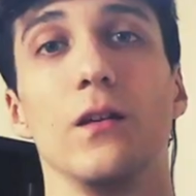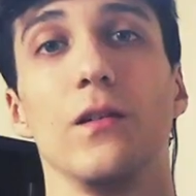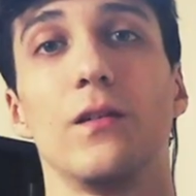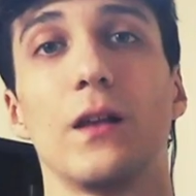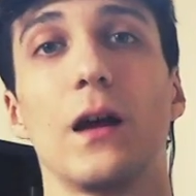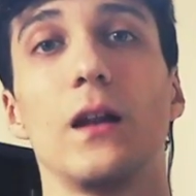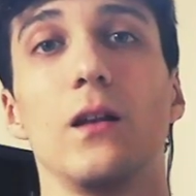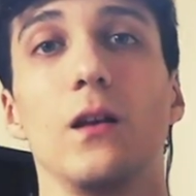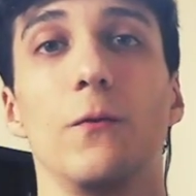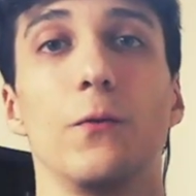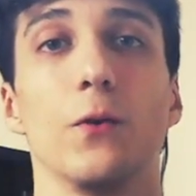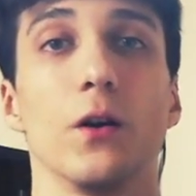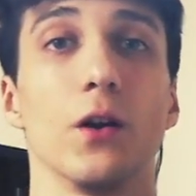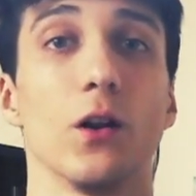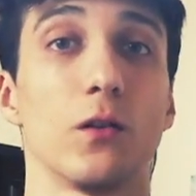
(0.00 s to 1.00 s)
Instead, if
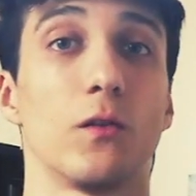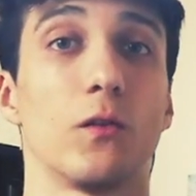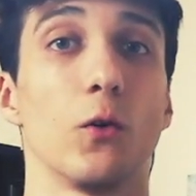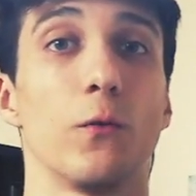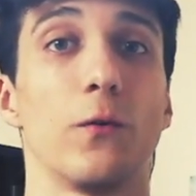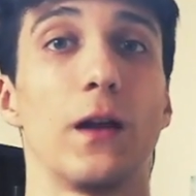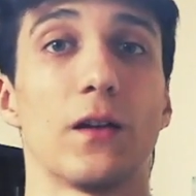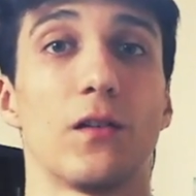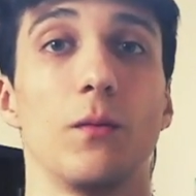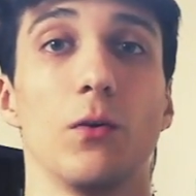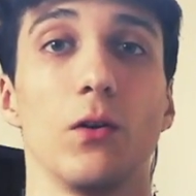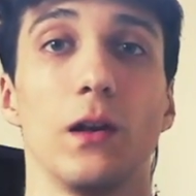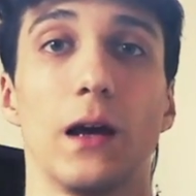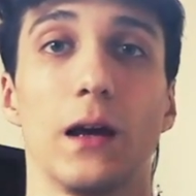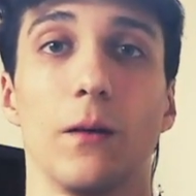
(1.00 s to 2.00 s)
you're not so
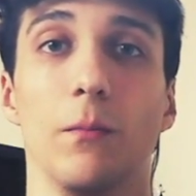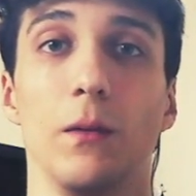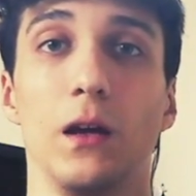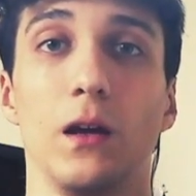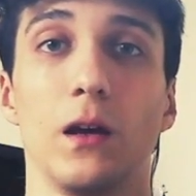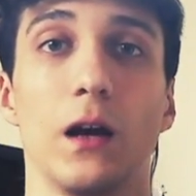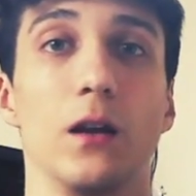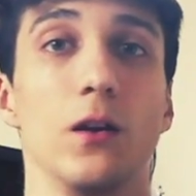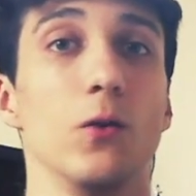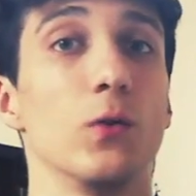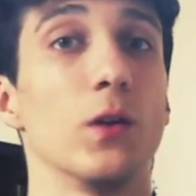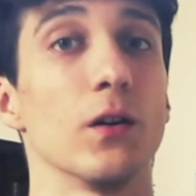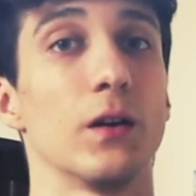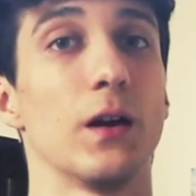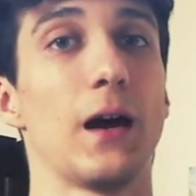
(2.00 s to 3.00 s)
flexible like me and you
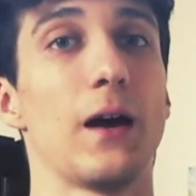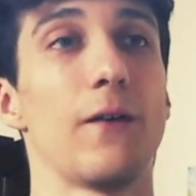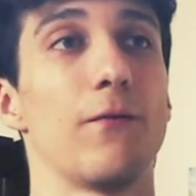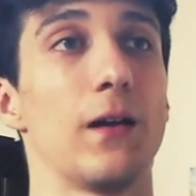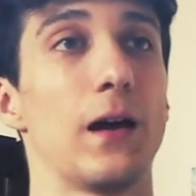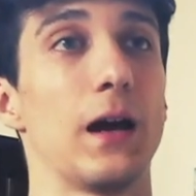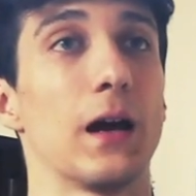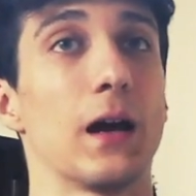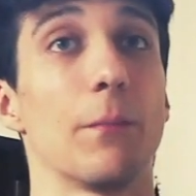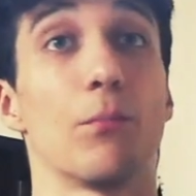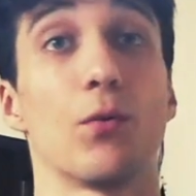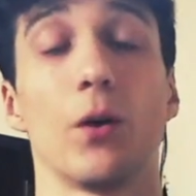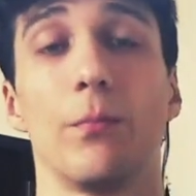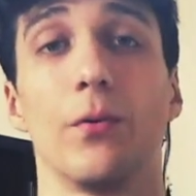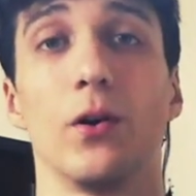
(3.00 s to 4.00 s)
don't have like a
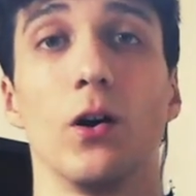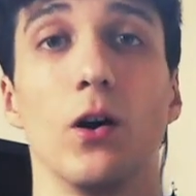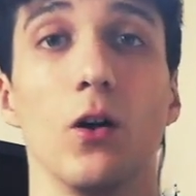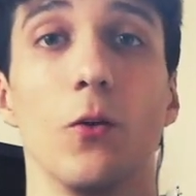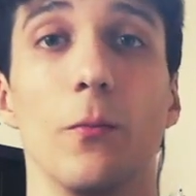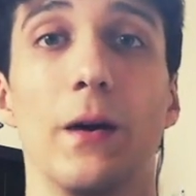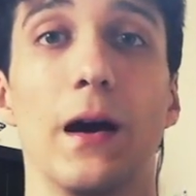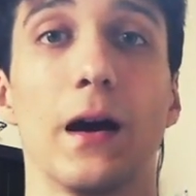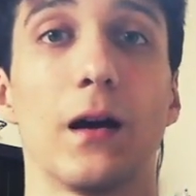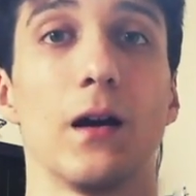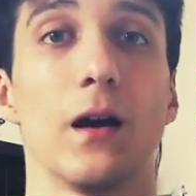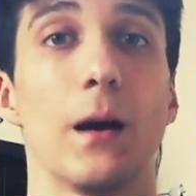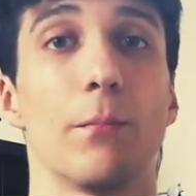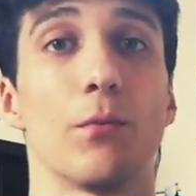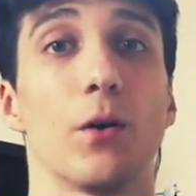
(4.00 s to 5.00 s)
proper hollow back,
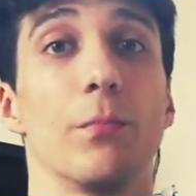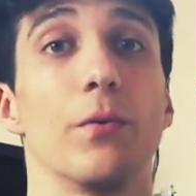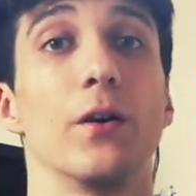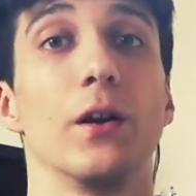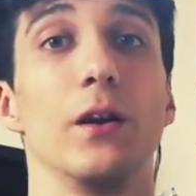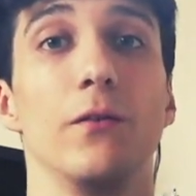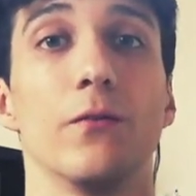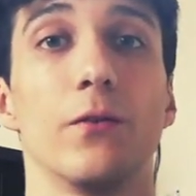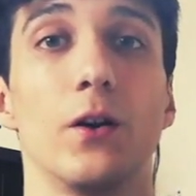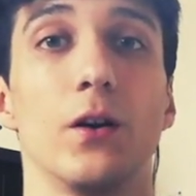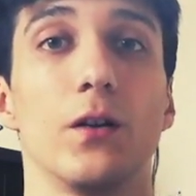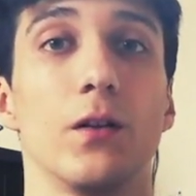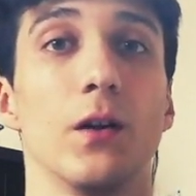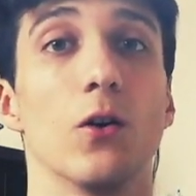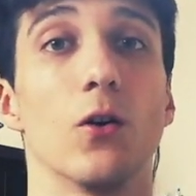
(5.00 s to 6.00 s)
a proper
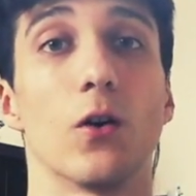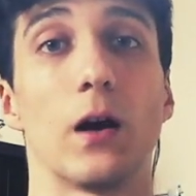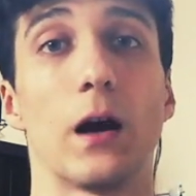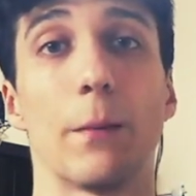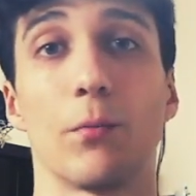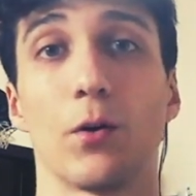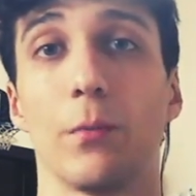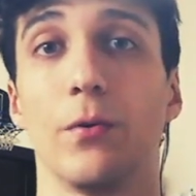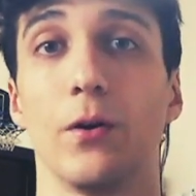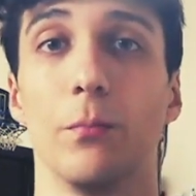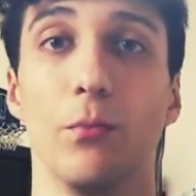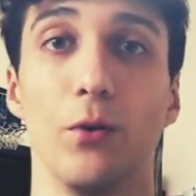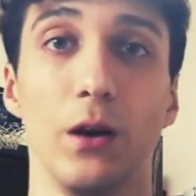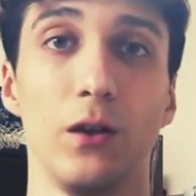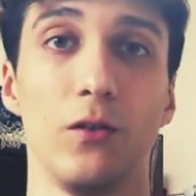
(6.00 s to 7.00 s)
invert or a proper
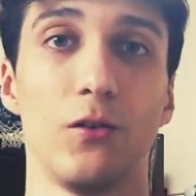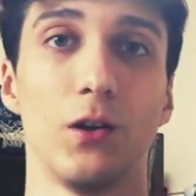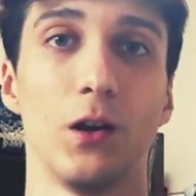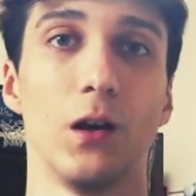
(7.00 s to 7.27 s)
bridge,